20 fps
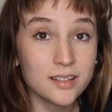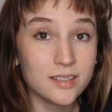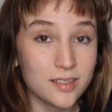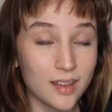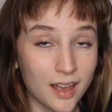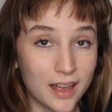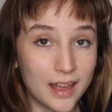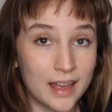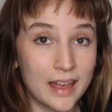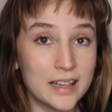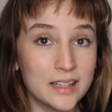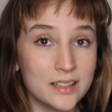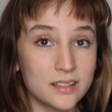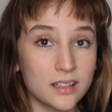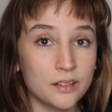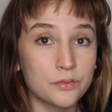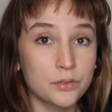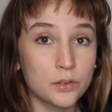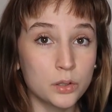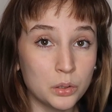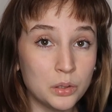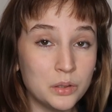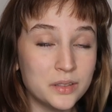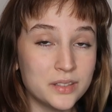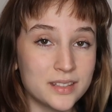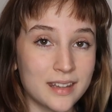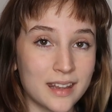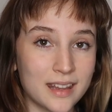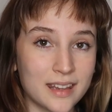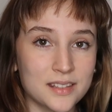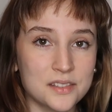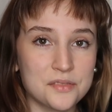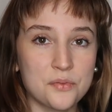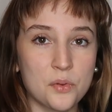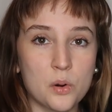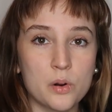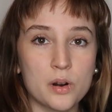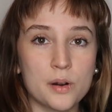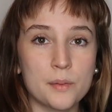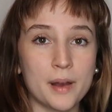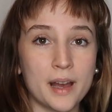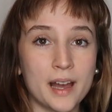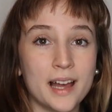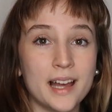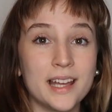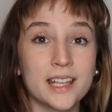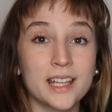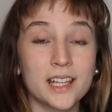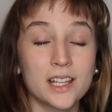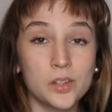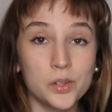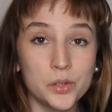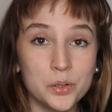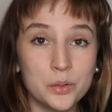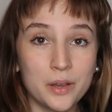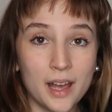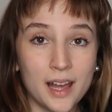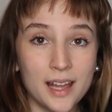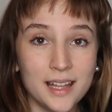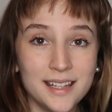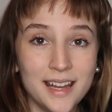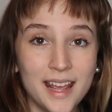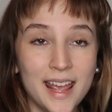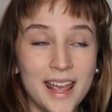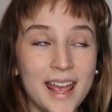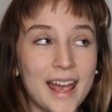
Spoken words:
size of glue sticks for my glue gun,